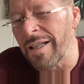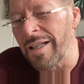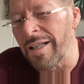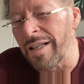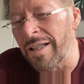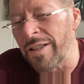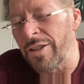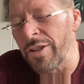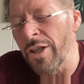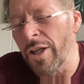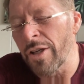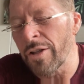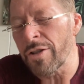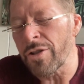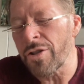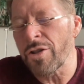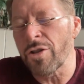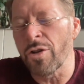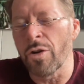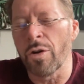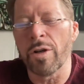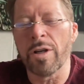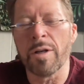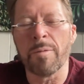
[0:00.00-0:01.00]
The
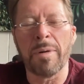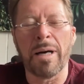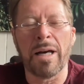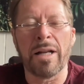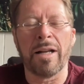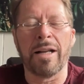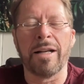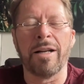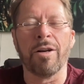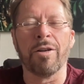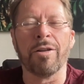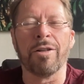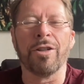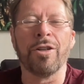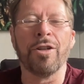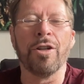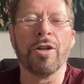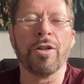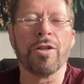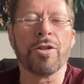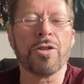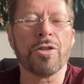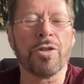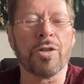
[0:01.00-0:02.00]
story
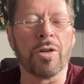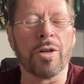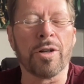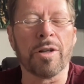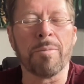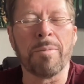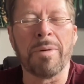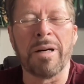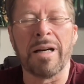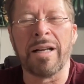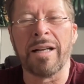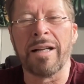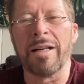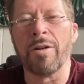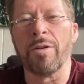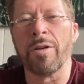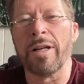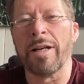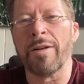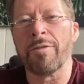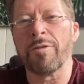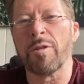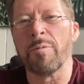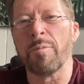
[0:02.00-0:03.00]
about I don't
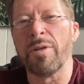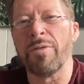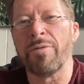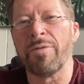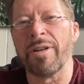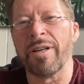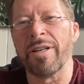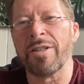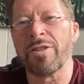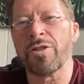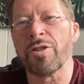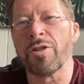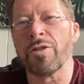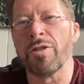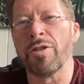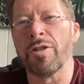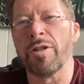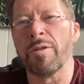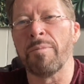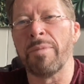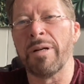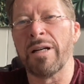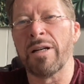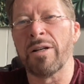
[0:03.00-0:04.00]
have to be faster than
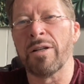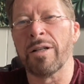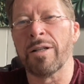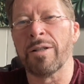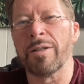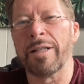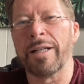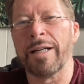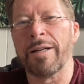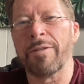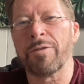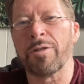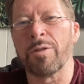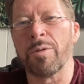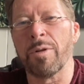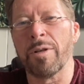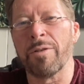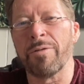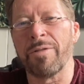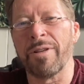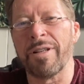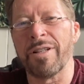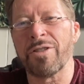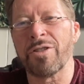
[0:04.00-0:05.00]
the bear. I only have to
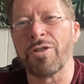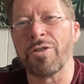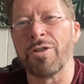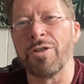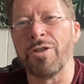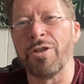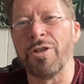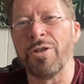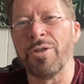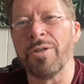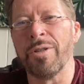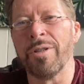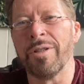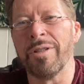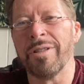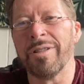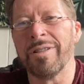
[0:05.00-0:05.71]
run faster than you.